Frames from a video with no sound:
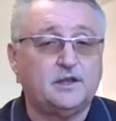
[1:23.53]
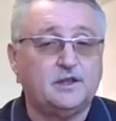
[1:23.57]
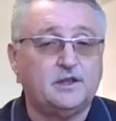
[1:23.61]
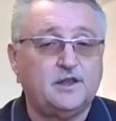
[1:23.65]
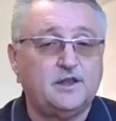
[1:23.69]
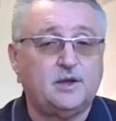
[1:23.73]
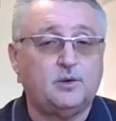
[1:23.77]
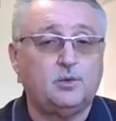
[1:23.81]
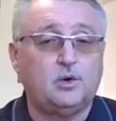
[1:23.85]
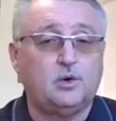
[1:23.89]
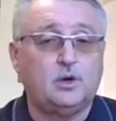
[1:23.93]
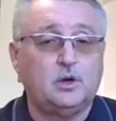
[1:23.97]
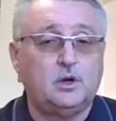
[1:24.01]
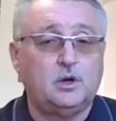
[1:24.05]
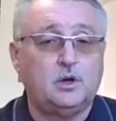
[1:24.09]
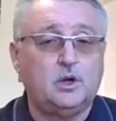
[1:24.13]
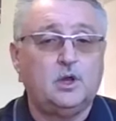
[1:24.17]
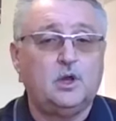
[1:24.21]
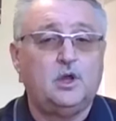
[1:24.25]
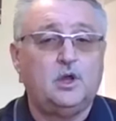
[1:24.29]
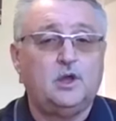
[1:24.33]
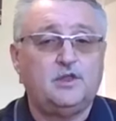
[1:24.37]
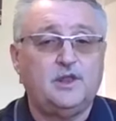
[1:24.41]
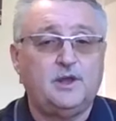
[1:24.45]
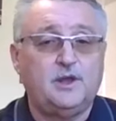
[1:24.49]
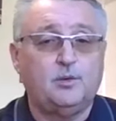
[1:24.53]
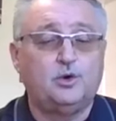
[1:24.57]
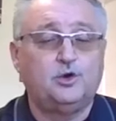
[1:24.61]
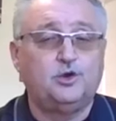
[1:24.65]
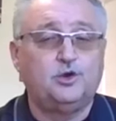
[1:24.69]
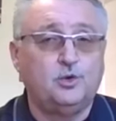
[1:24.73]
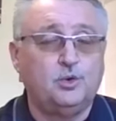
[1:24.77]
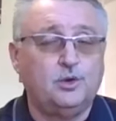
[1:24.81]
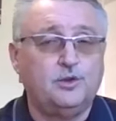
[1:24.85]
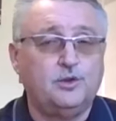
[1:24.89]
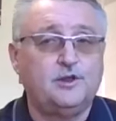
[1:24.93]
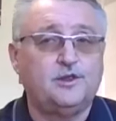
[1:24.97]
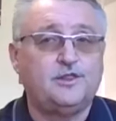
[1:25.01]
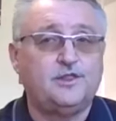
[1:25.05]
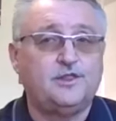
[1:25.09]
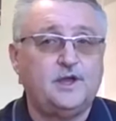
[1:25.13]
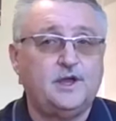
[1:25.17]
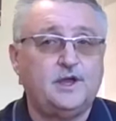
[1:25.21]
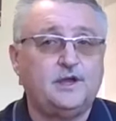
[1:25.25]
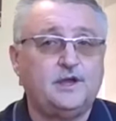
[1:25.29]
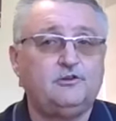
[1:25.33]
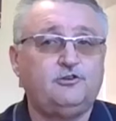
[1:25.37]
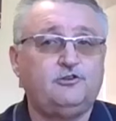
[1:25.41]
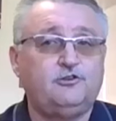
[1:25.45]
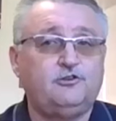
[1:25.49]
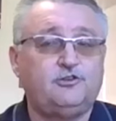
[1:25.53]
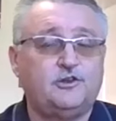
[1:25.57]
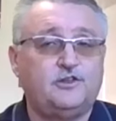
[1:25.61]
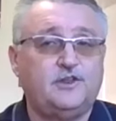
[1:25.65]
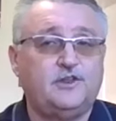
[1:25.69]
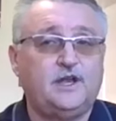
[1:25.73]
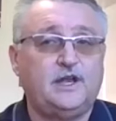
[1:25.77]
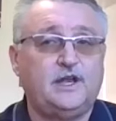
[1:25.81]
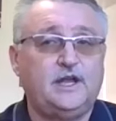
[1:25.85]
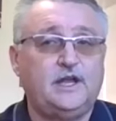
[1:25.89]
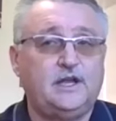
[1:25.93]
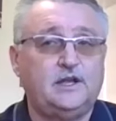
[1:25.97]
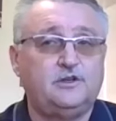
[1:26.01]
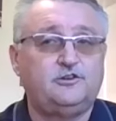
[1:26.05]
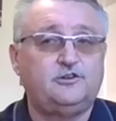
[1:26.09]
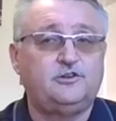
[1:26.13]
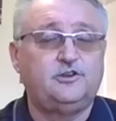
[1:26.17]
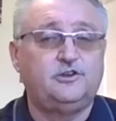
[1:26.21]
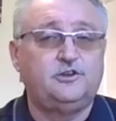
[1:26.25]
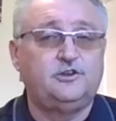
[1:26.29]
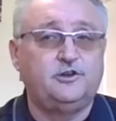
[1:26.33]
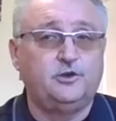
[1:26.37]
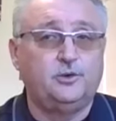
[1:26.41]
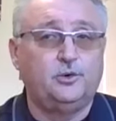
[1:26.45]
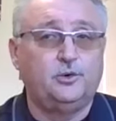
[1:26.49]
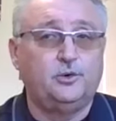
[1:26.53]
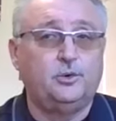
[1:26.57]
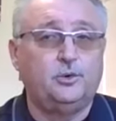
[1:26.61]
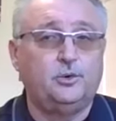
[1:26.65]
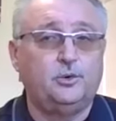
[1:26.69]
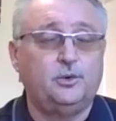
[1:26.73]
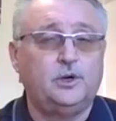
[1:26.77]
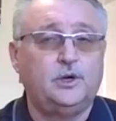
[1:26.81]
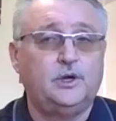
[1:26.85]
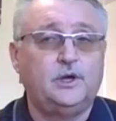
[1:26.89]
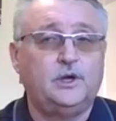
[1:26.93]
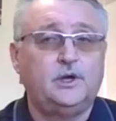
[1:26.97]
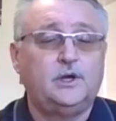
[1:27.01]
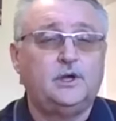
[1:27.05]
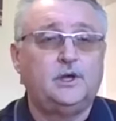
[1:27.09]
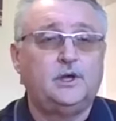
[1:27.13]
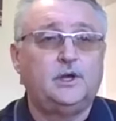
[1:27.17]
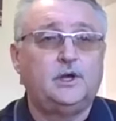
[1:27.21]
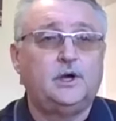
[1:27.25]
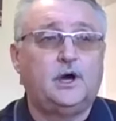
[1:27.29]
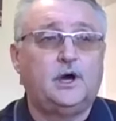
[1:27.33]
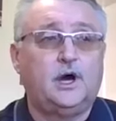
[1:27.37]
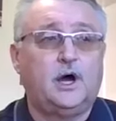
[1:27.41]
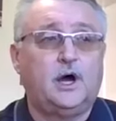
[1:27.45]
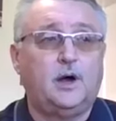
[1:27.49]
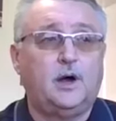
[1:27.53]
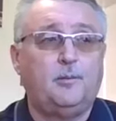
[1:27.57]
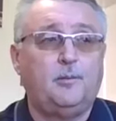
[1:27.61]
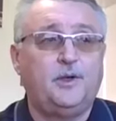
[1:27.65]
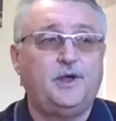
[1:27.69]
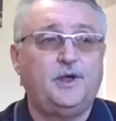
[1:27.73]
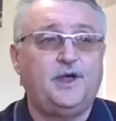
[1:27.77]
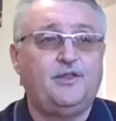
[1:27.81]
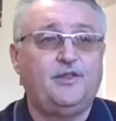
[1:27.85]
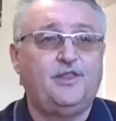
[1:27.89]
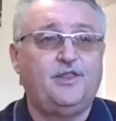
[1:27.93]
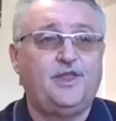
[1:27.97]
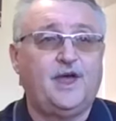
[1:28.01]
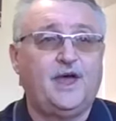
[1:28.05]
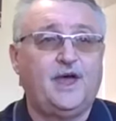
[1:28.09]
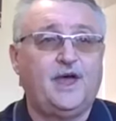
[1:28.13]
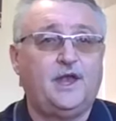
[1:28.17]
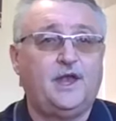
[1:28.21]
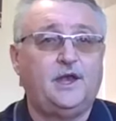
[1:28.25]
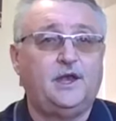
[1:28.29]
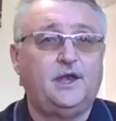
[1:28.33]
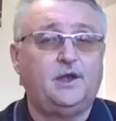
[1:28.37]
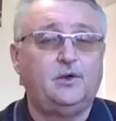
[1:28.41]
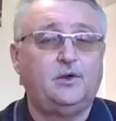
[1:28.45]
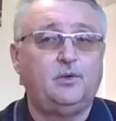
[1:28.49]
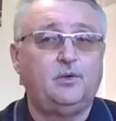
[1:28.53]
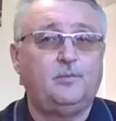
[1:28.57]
They were doing the things that they needed to do. And then